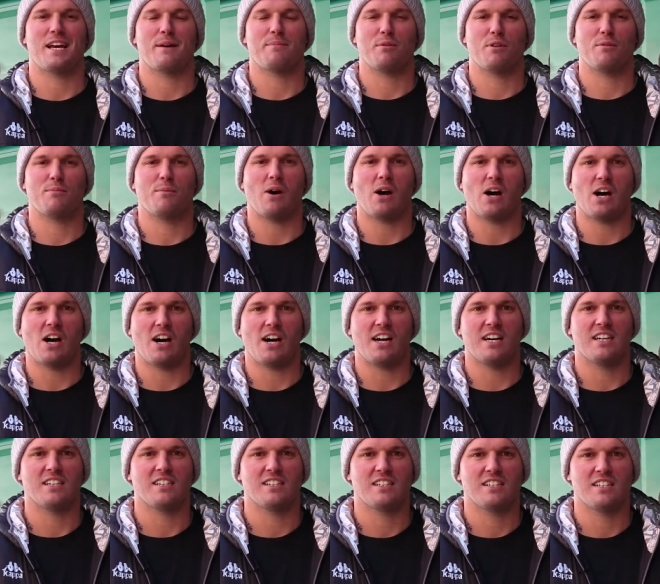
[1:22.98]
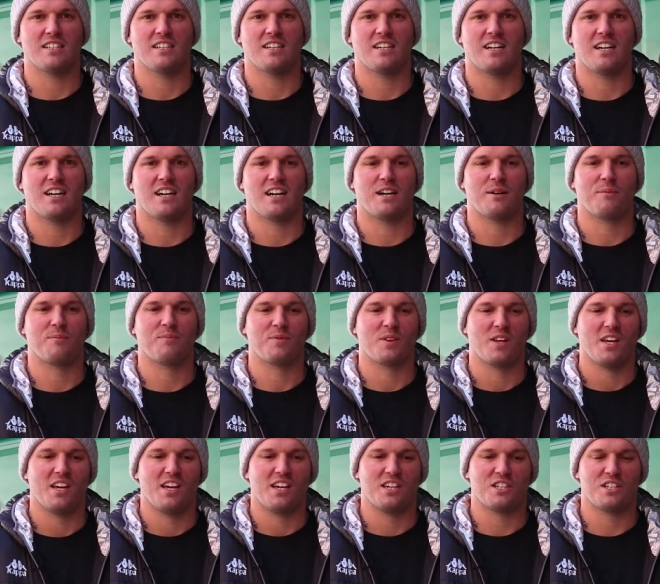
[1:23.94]
apple of my eye
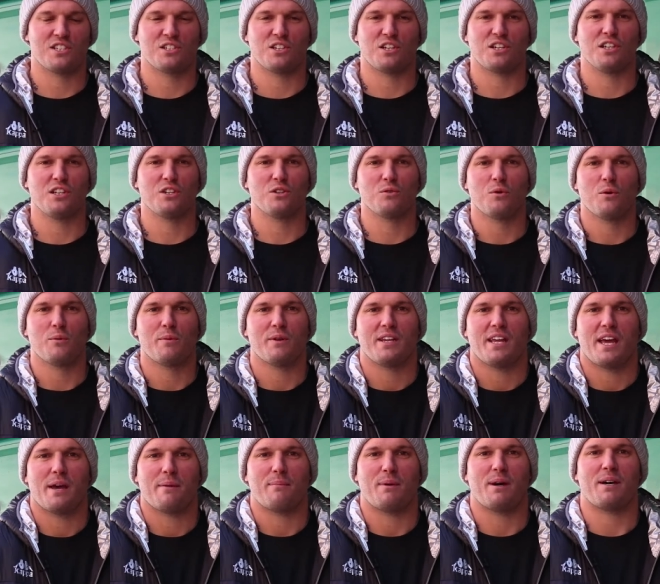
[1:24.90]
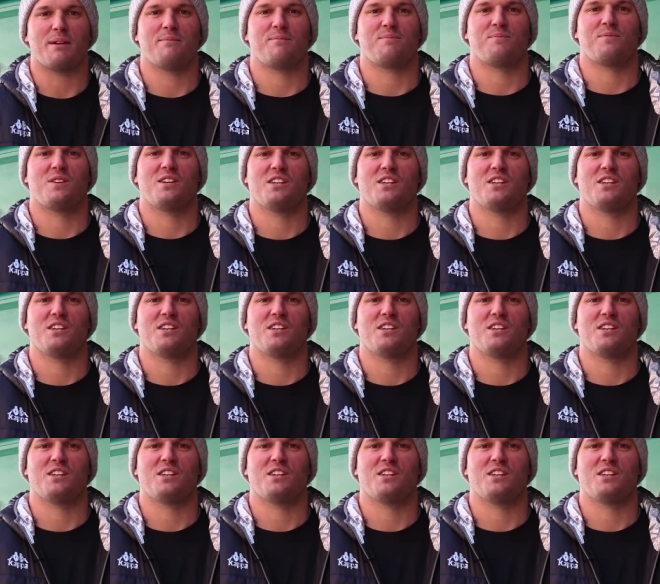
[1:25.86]
she's not a little woman yet, but